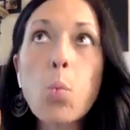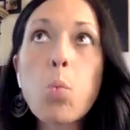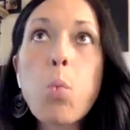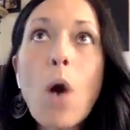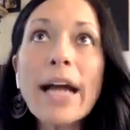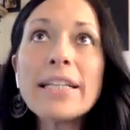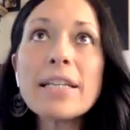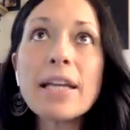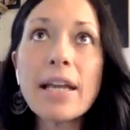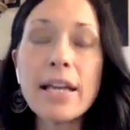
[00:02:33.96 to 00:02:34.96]
what
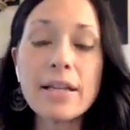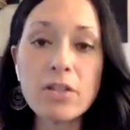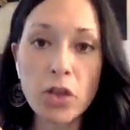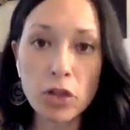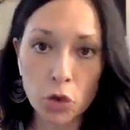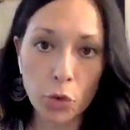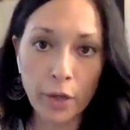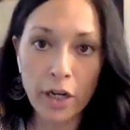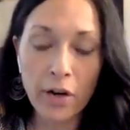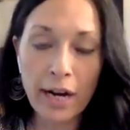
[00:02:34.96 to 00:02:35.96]
is the
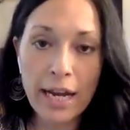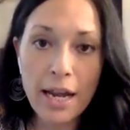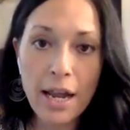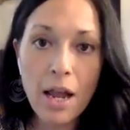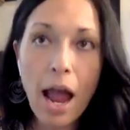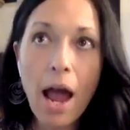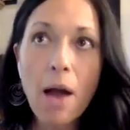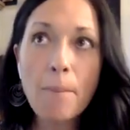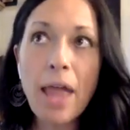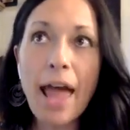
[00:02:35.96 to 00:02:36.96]
triggering
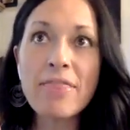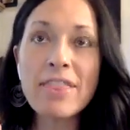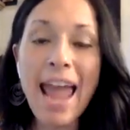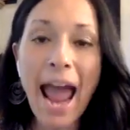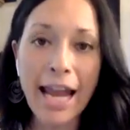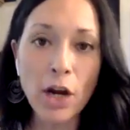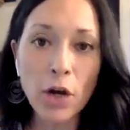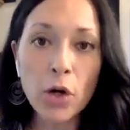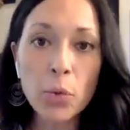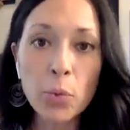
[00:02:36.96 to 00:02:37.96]
and the
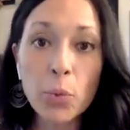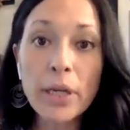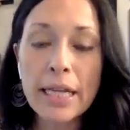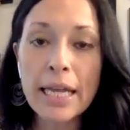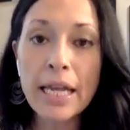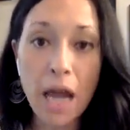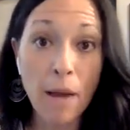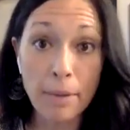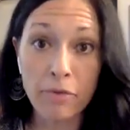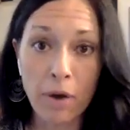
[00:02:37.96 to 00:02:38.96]
anger really
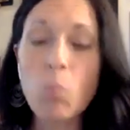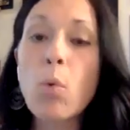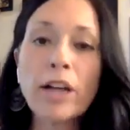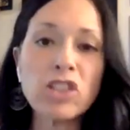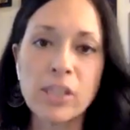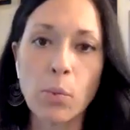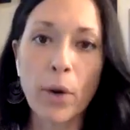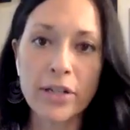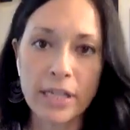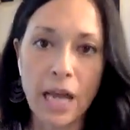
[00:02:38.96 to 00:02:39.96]
coming from? I should say,
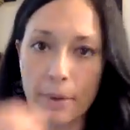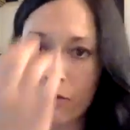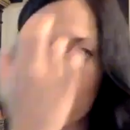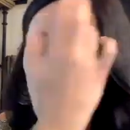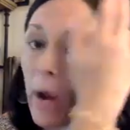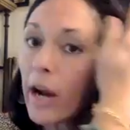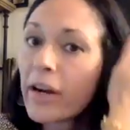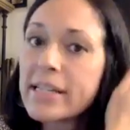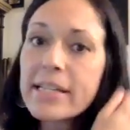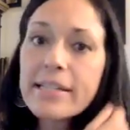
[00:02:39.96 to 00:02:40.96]
where is it coming from?
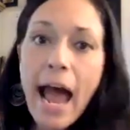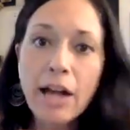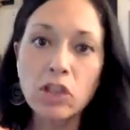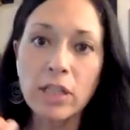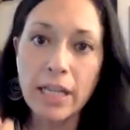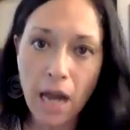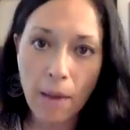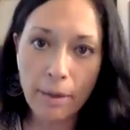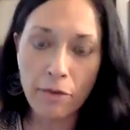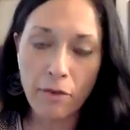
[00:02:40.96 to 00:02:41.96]
Where is this actually
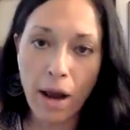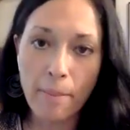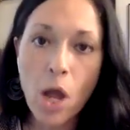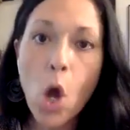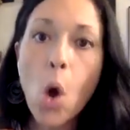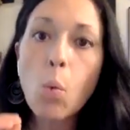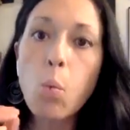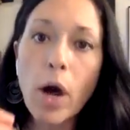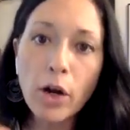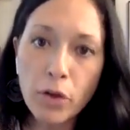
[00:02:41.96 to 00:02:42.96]
coming from?
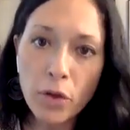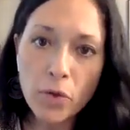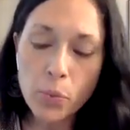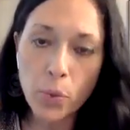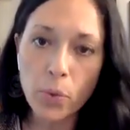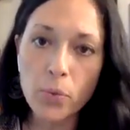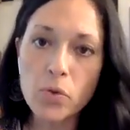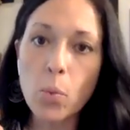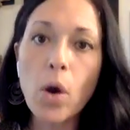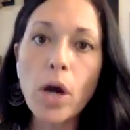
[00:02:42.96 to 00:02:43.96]
What are those
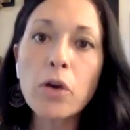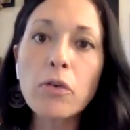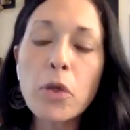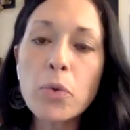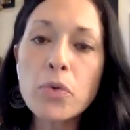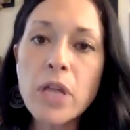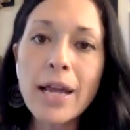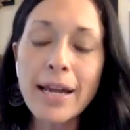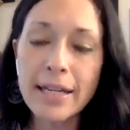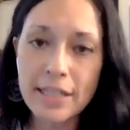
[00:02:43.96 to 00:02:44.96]
wounds? What are those
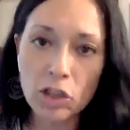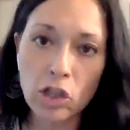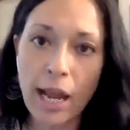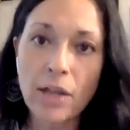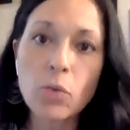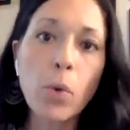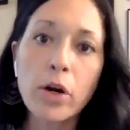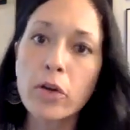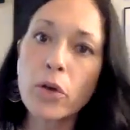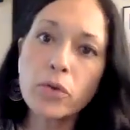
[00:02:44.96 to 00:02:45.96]
conditionings?
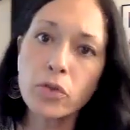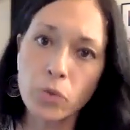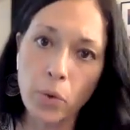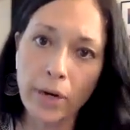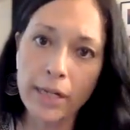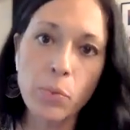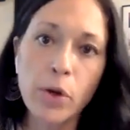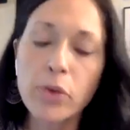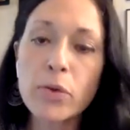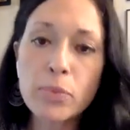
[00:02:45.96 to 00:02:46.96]
What are those stories?
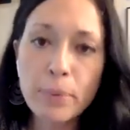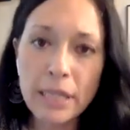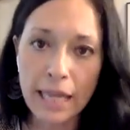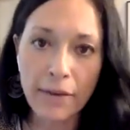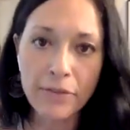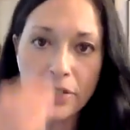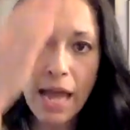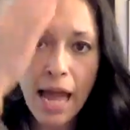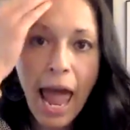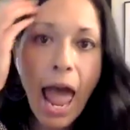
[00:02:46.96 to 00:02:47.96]
What are those beliefs?
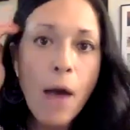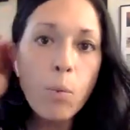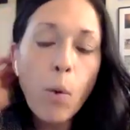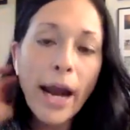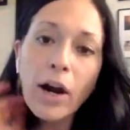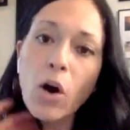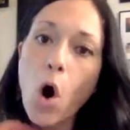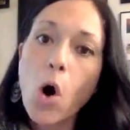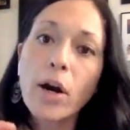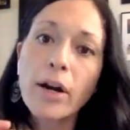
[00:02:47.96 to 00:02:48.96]
Where
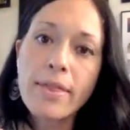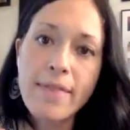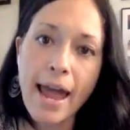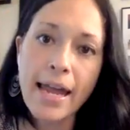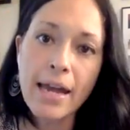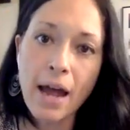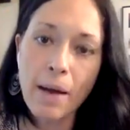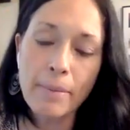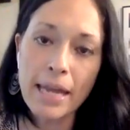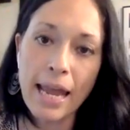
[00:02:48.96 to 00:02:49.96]
are they
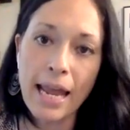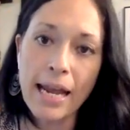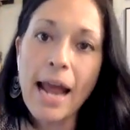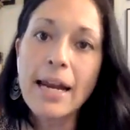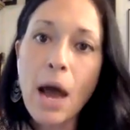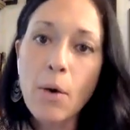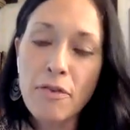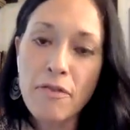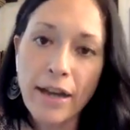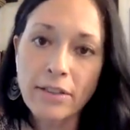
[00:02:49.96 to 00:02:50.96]
coming in and now
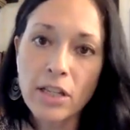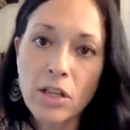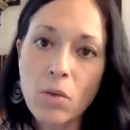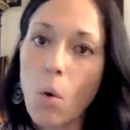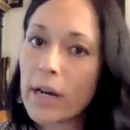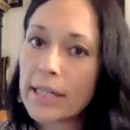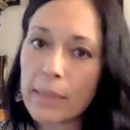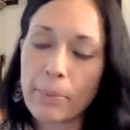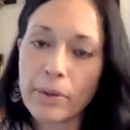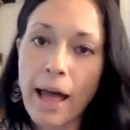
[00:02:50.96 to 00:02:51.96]
affecting you on a
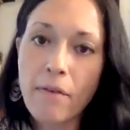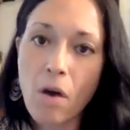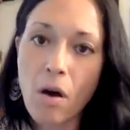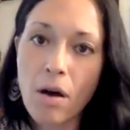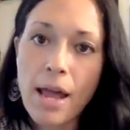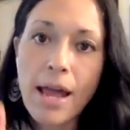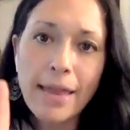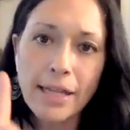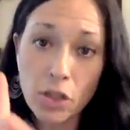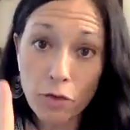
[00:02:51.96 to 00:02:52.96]
deeper level?
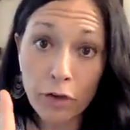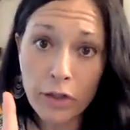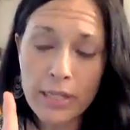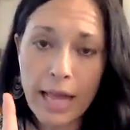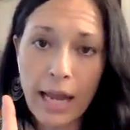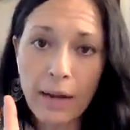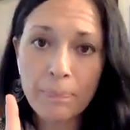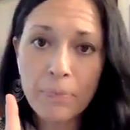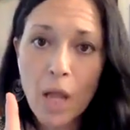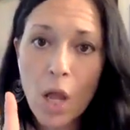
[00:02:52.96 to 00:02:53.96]
That's the first thing.
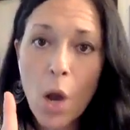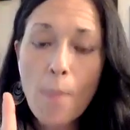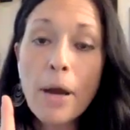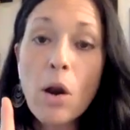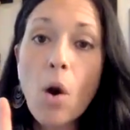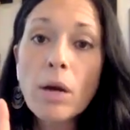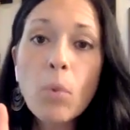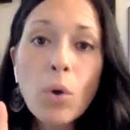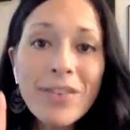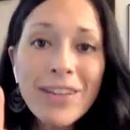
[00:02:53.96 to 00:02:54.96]
But on
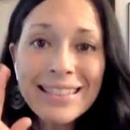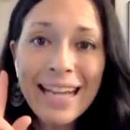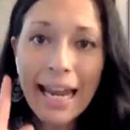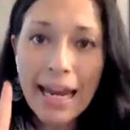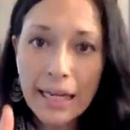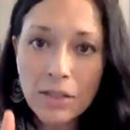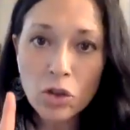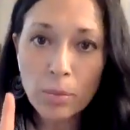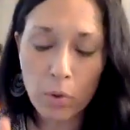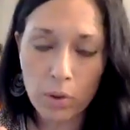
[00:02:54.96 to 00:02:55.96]
more of a
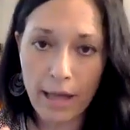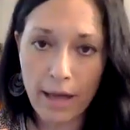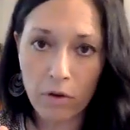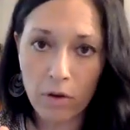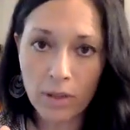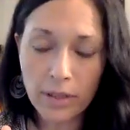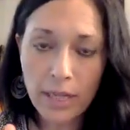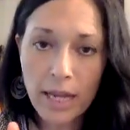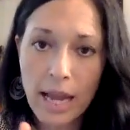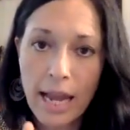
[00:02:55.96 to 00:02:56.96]
tangible level,
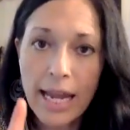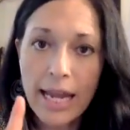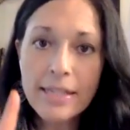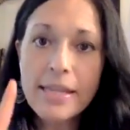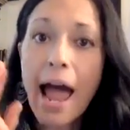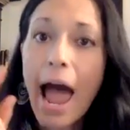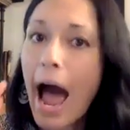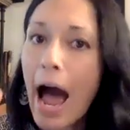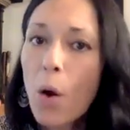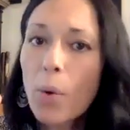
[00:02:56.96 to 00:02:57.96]
is
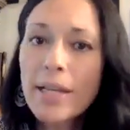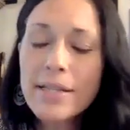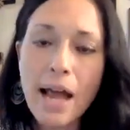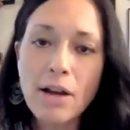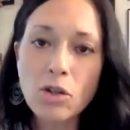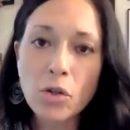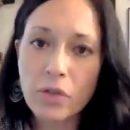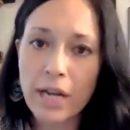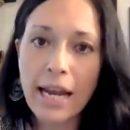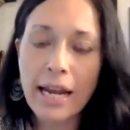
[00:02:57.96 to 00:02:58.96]
how is that
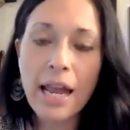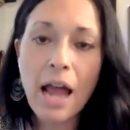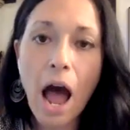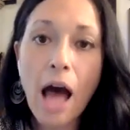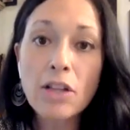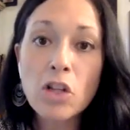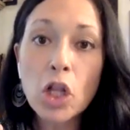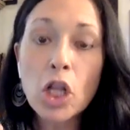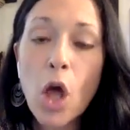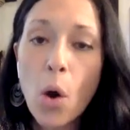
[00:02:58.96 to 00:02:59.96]
creating a
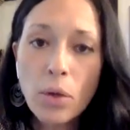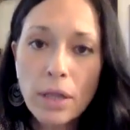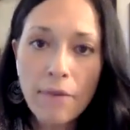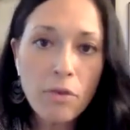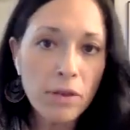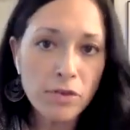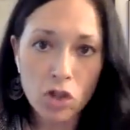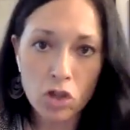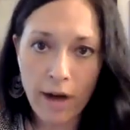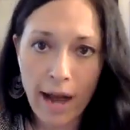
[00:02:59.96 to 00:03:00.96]
low level of
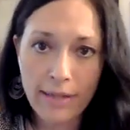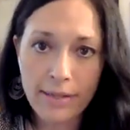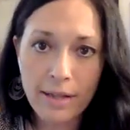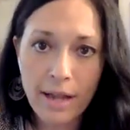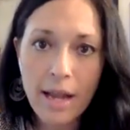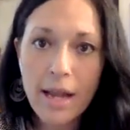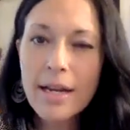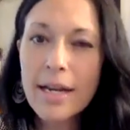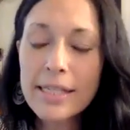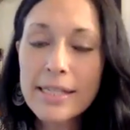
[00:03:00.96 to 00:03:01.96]
stress
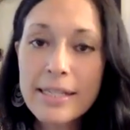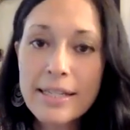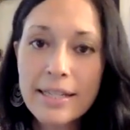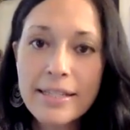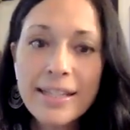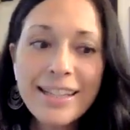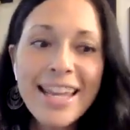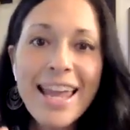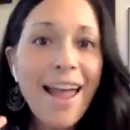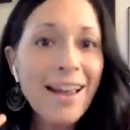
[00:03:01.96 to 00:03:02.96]

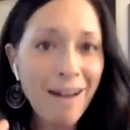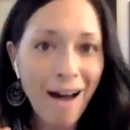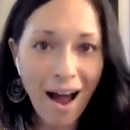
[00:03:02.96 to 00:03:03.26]
consistently and